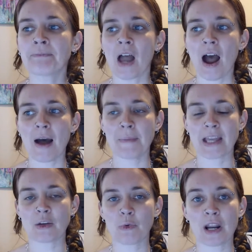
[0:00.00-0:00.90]

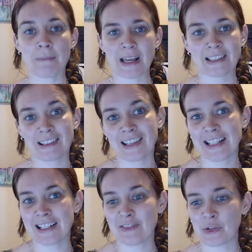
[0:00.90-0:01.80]
and you want to mix
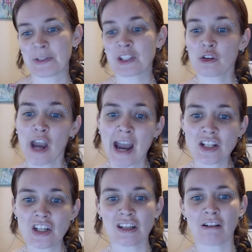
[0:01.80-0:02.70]
glazes from
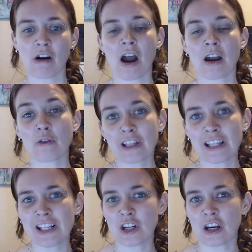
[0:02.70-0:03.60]
scratch and you aren't
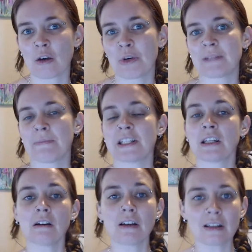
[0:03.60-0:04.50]
really sure which
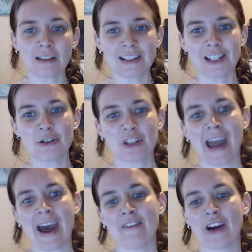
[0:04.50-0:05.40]
materials you
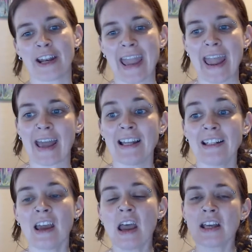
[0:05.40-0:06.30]
should have on
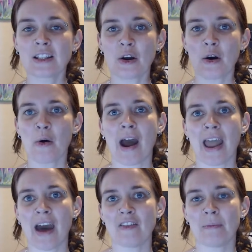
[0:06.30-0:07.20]
hand. So I
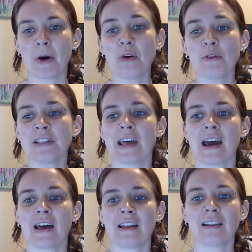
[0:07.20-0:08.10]
have a post
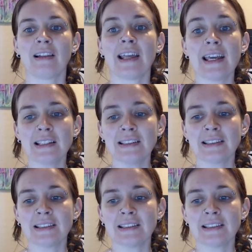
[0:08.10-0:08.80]
that lists